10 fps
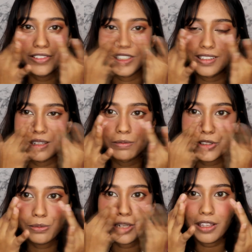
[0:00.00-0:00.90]
for
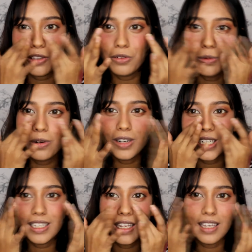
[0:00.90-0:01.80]
example, she'd be like, you know what,